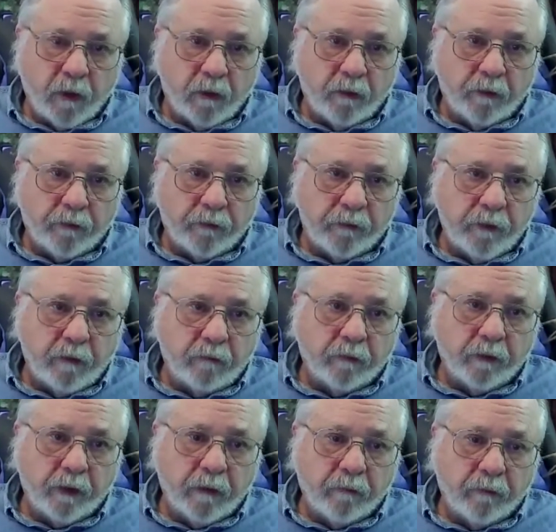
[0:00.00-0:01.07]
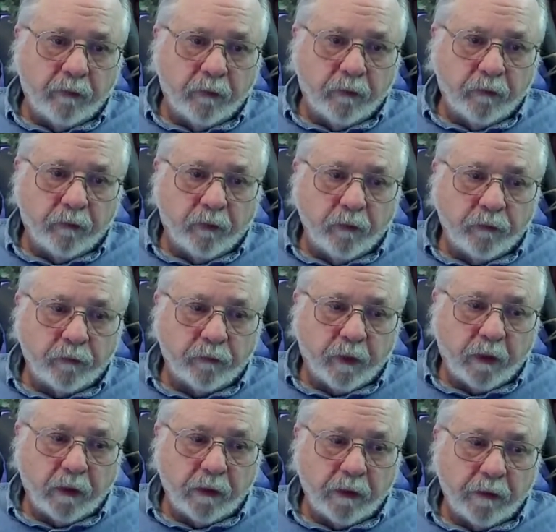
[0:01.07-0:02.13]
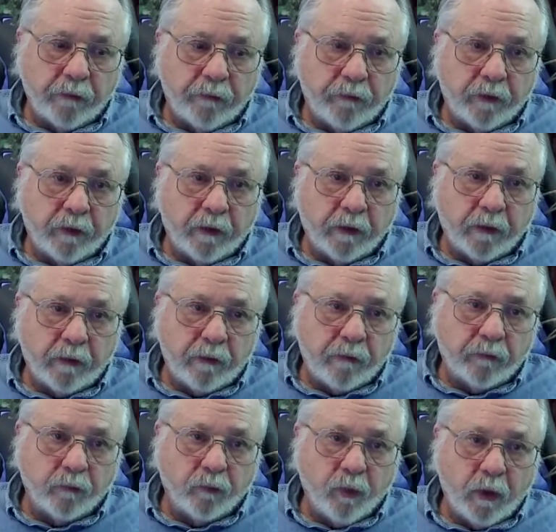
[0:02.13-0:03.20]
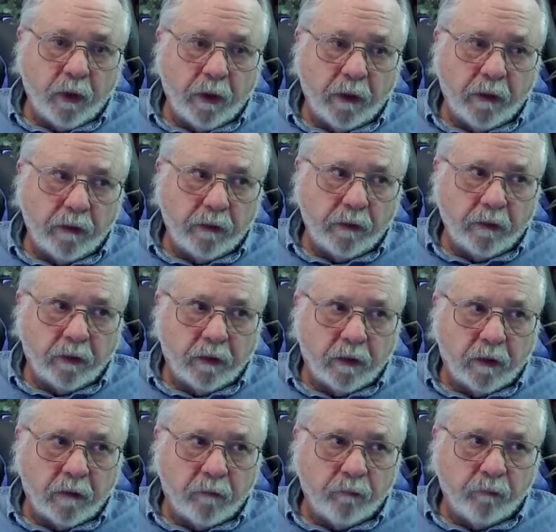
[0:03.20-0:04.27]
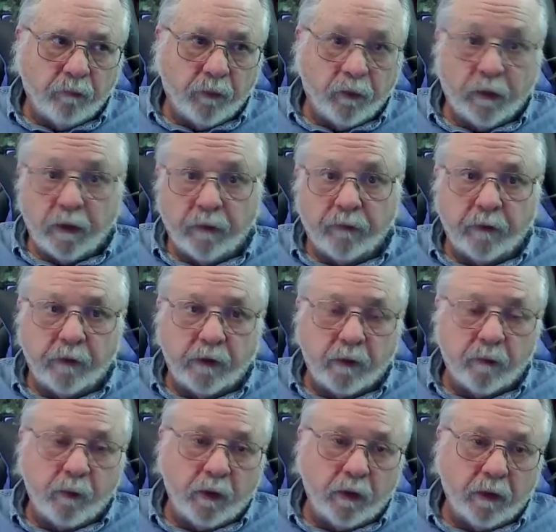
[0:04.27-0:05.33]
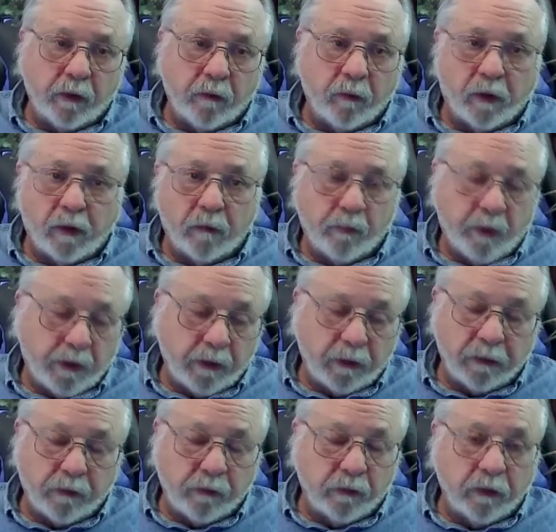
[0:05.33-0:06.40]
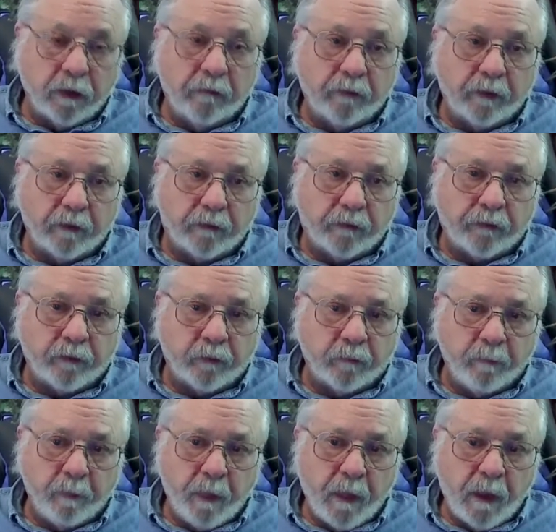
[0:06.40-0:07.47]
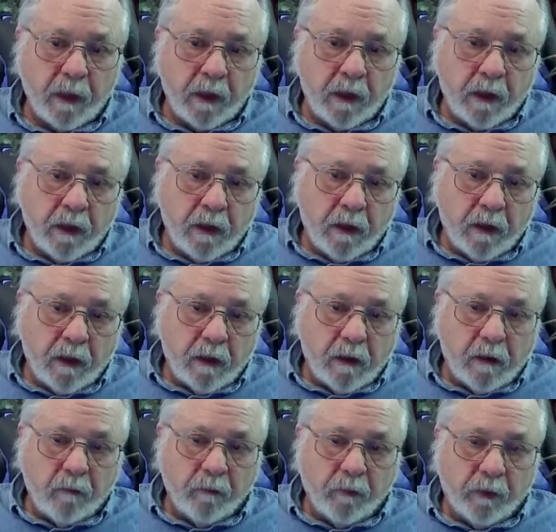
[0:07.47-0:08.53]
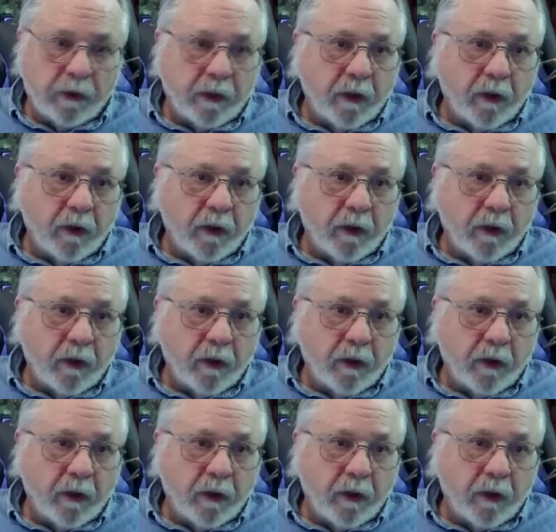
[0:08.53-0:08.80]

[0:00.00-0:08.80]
there's never enough of those folks around, and it is a way to give to the community while making a good living. So, and I